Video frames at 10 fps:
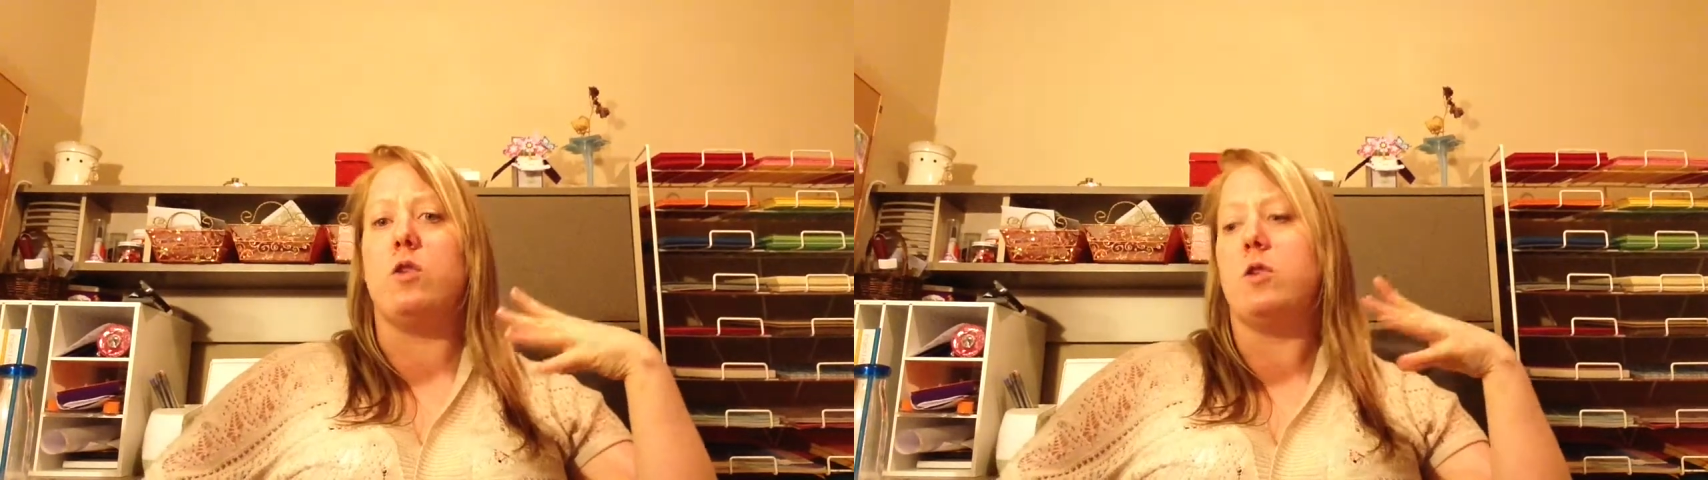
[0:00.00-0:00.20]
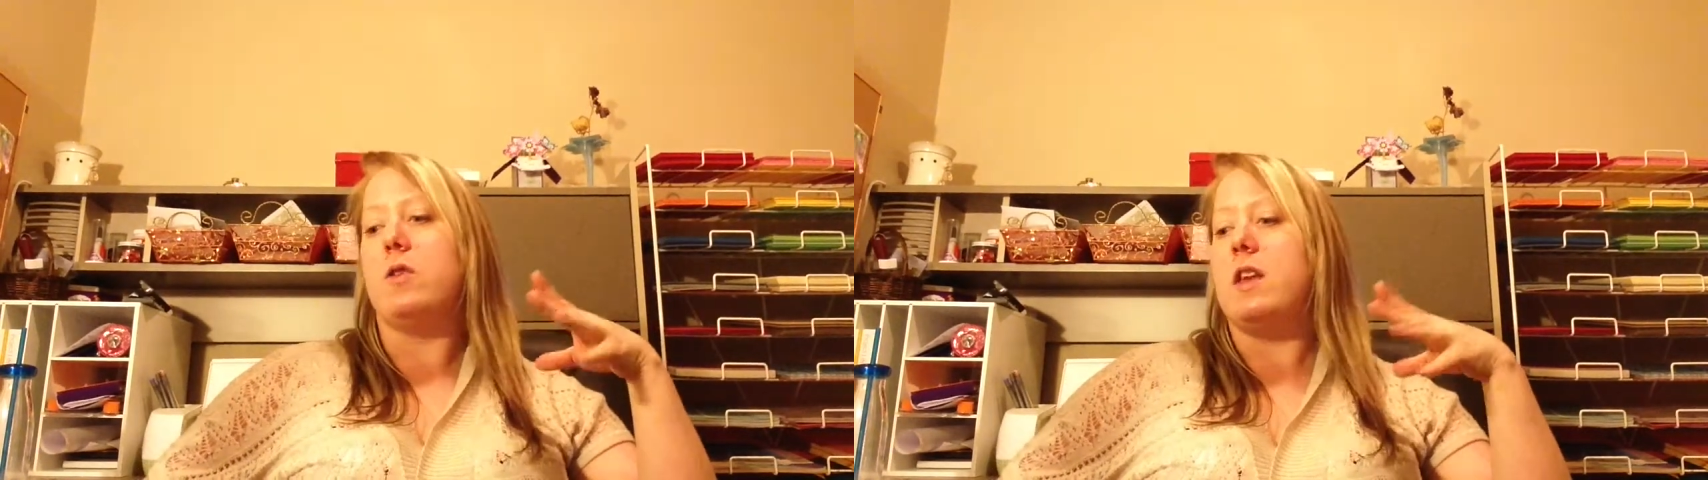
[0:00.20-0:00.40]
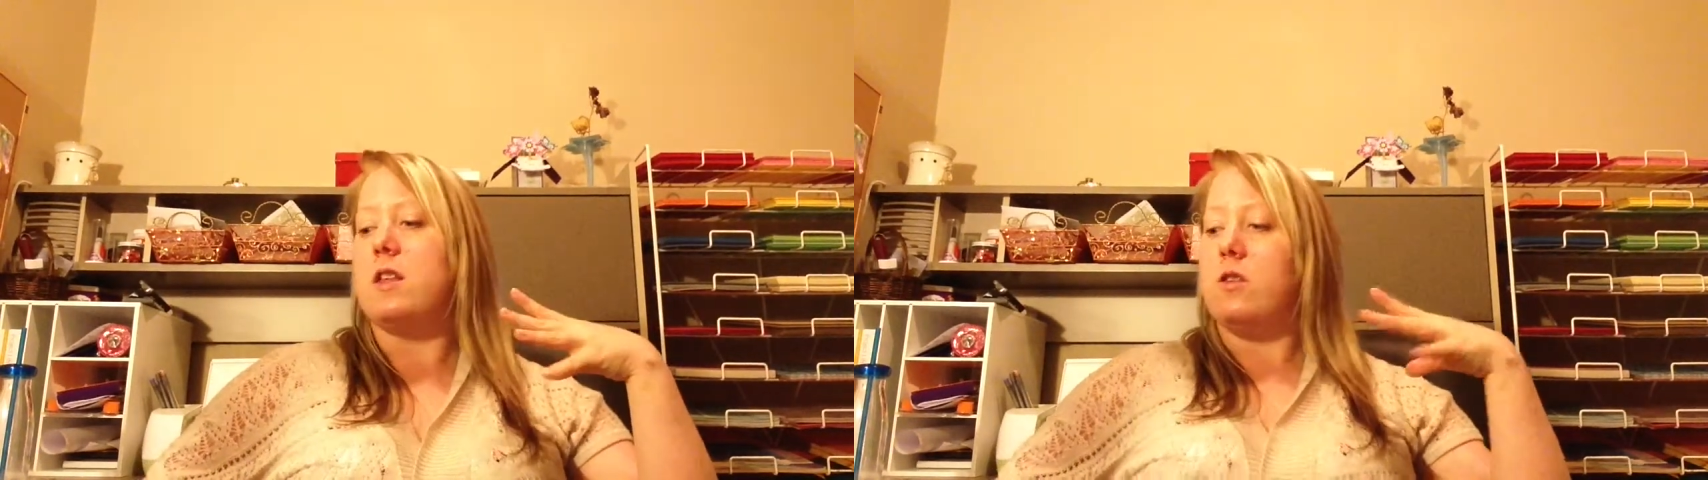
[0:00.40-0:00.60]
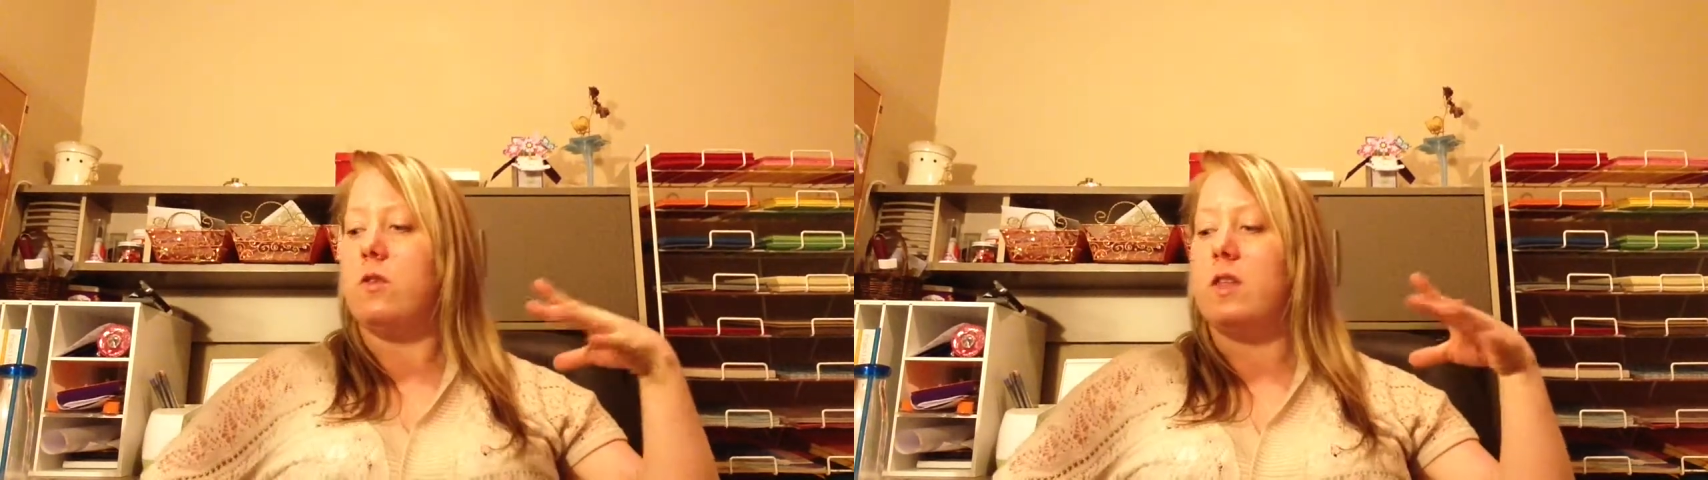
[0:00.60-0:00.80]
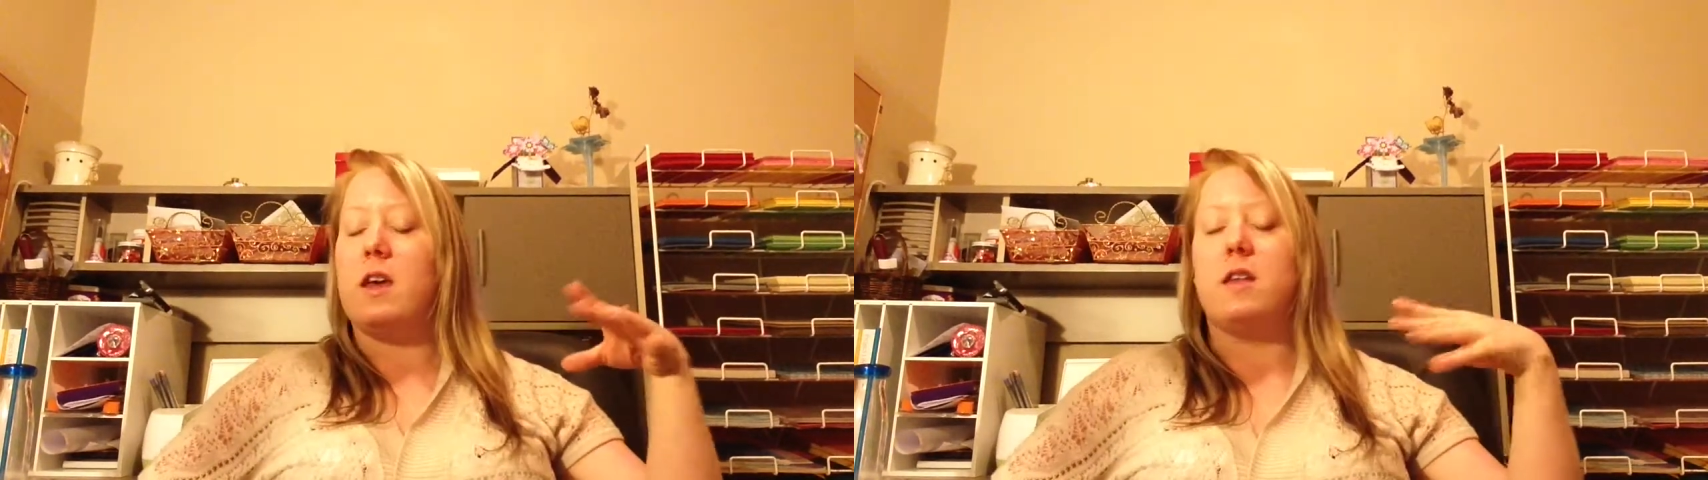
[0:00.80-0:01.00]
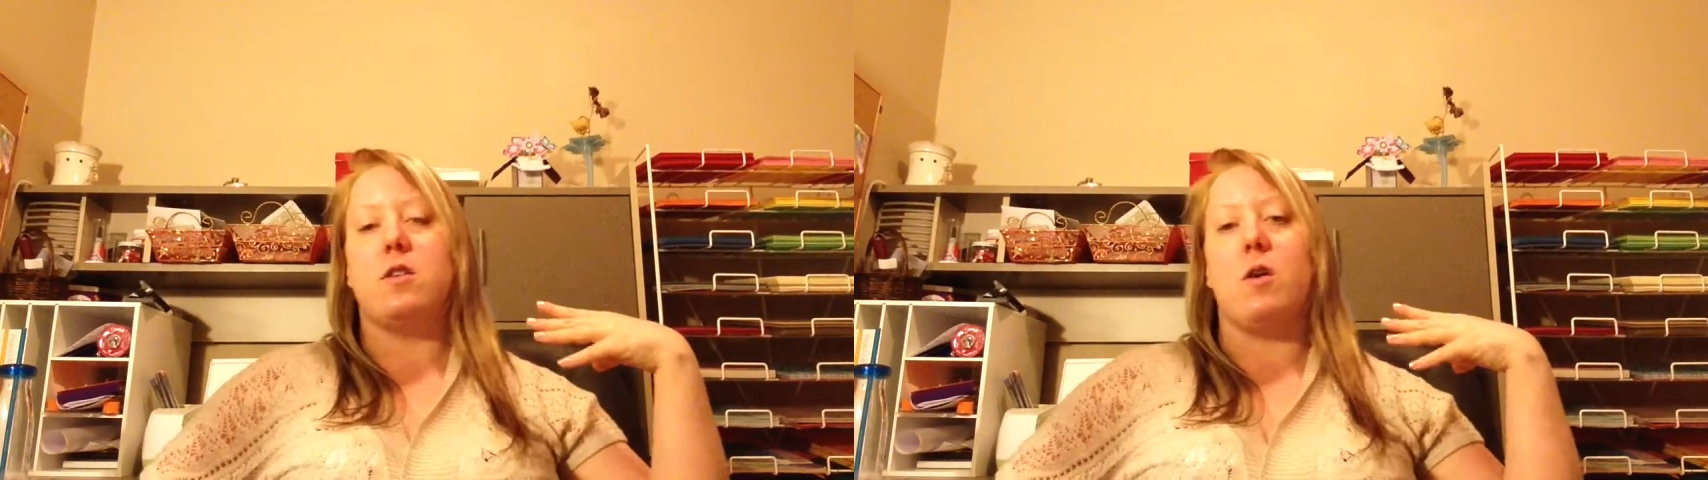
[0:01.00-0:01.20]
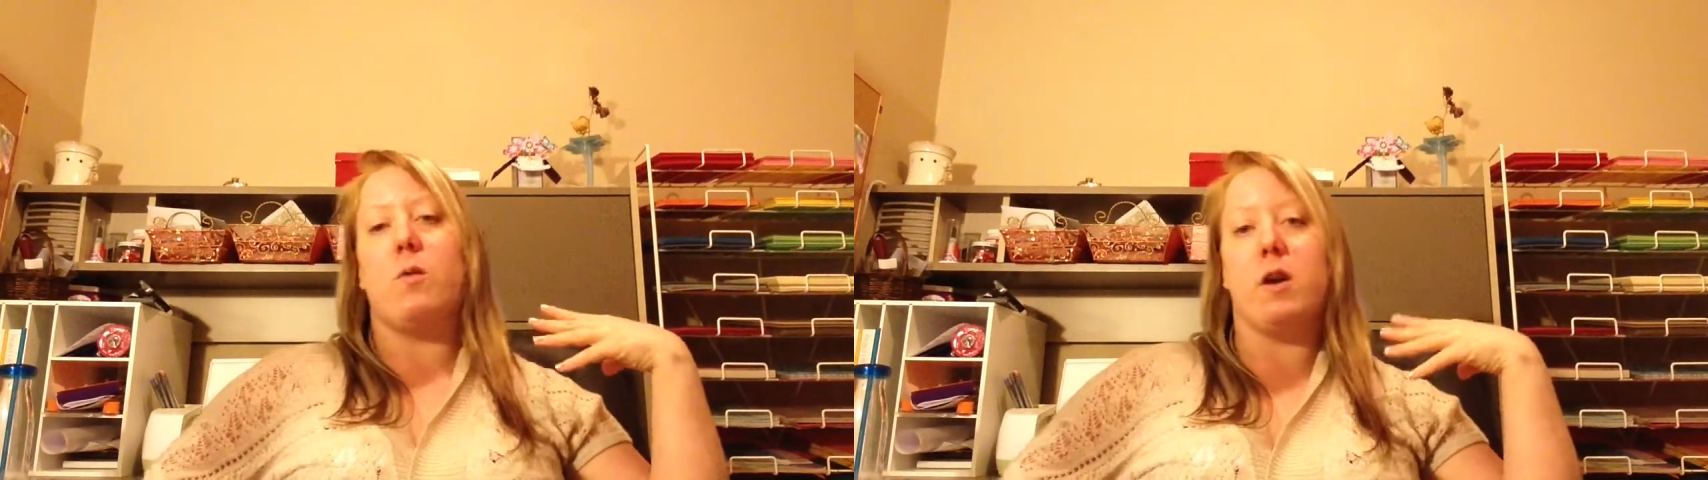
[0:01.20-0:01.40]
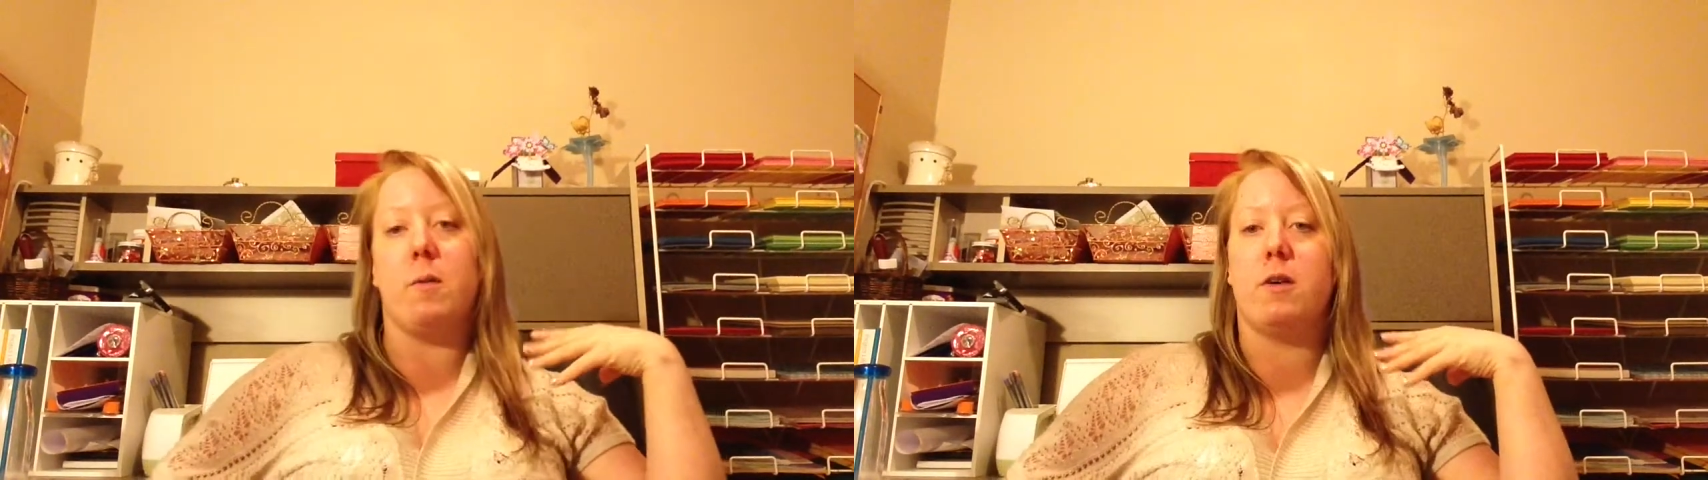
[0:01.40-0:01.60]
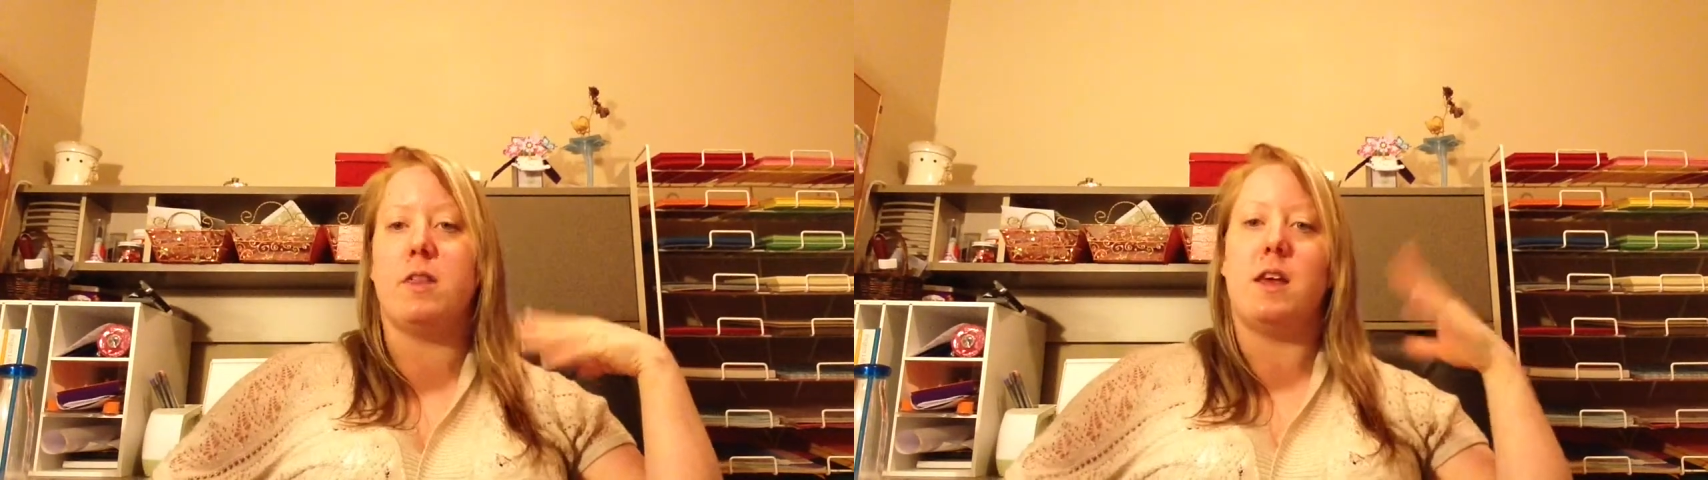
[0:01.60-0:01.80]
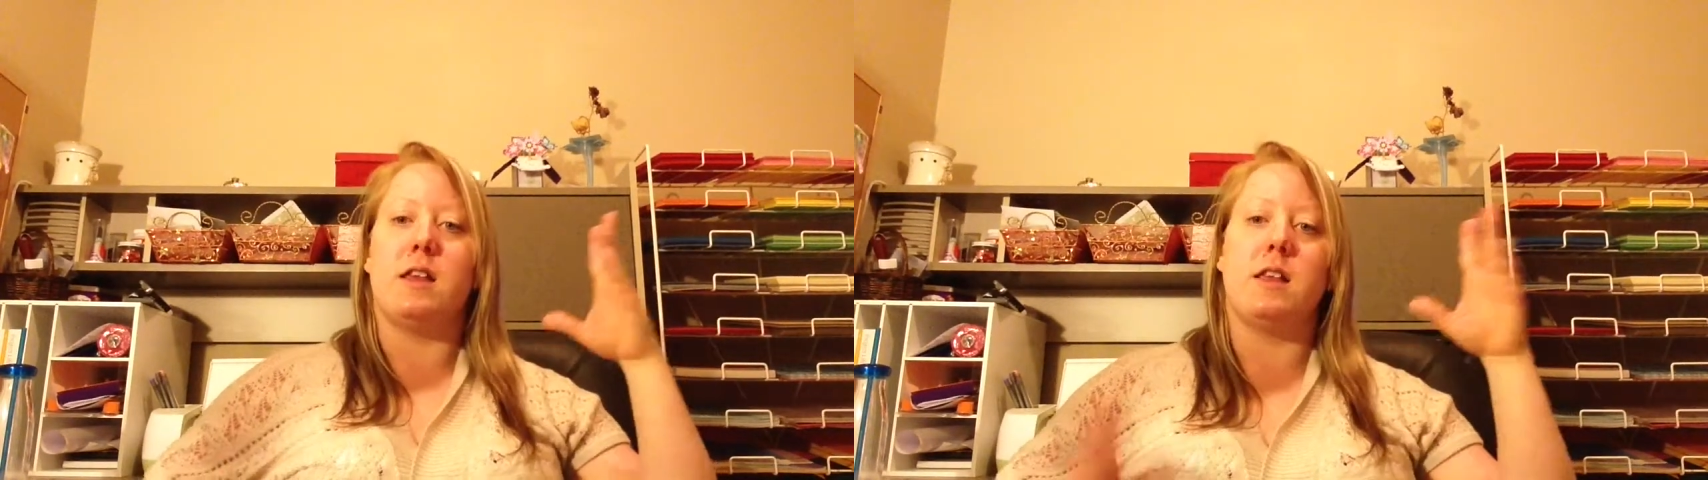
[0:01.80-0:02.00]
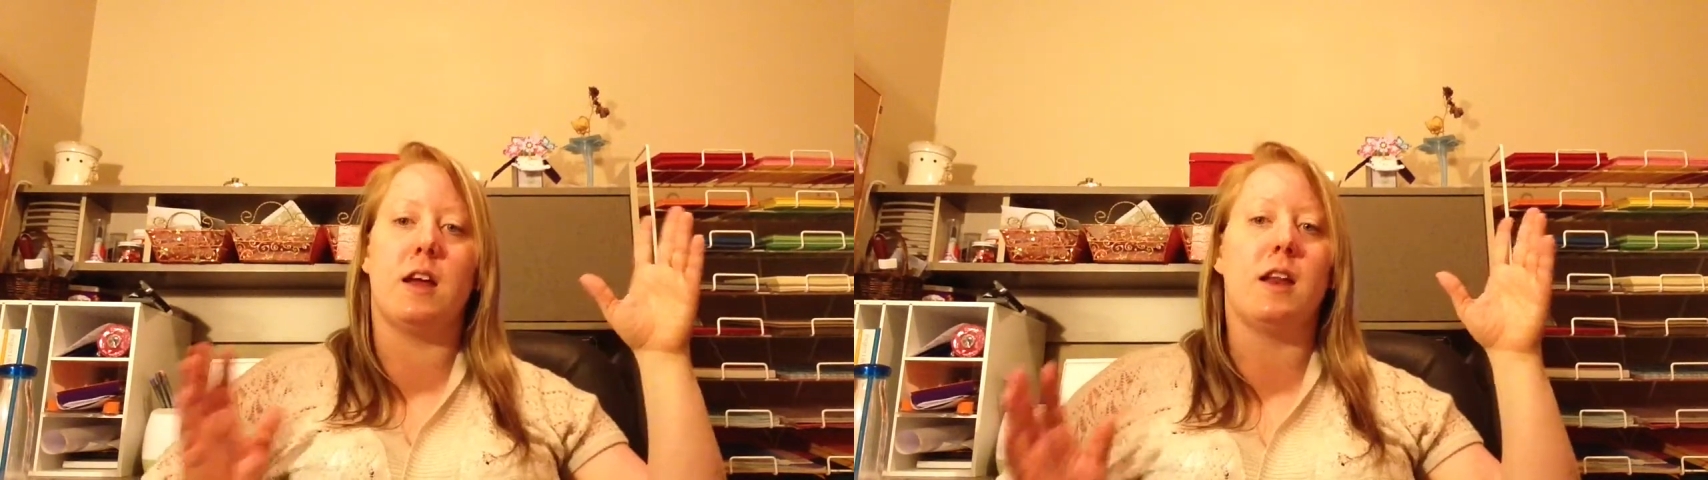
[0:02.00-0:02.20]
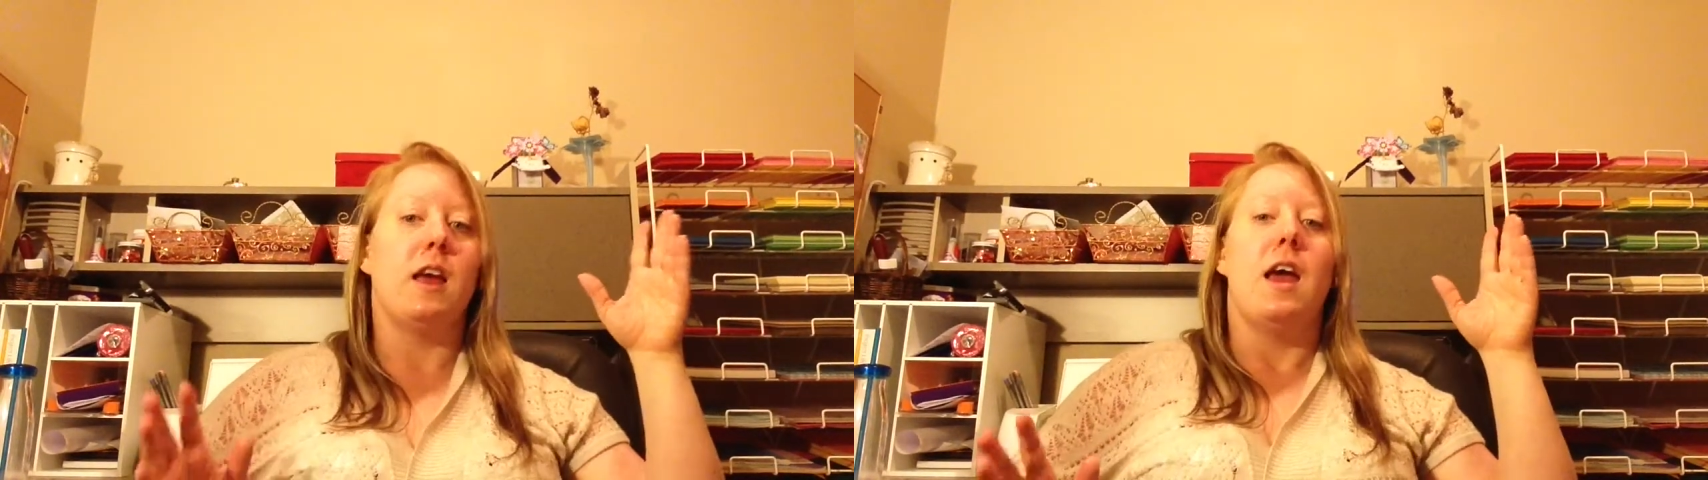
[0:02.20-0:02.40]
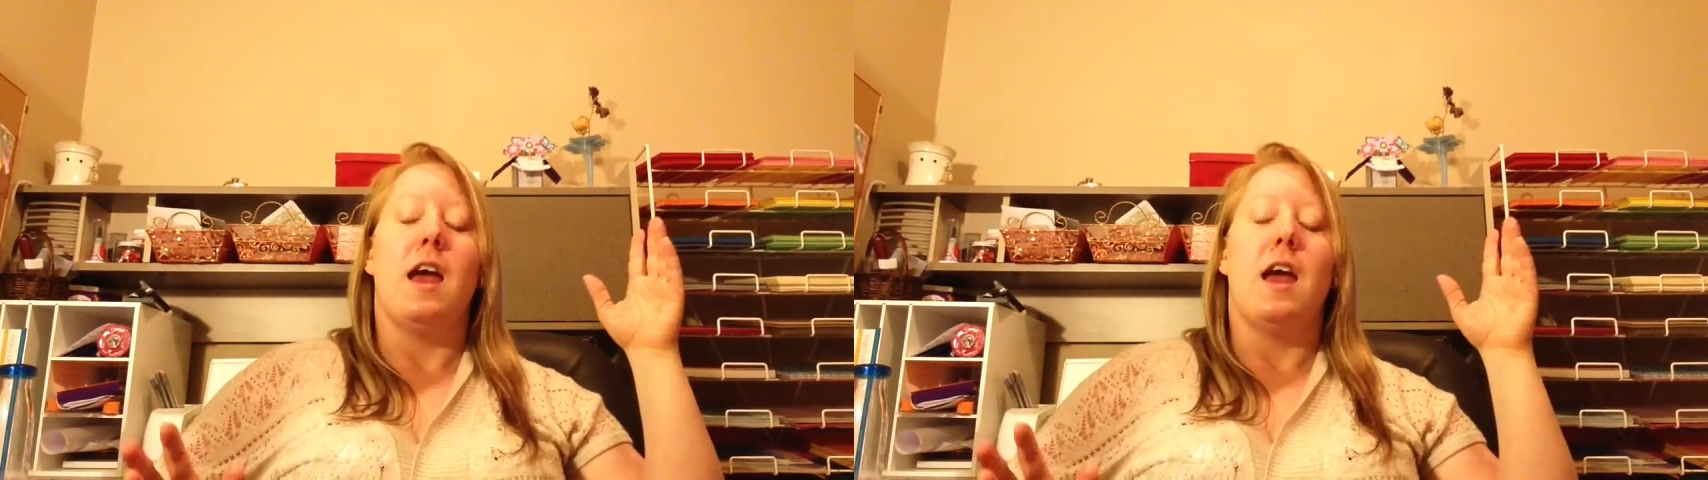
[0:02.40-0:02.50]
do this, don't worry about this yet.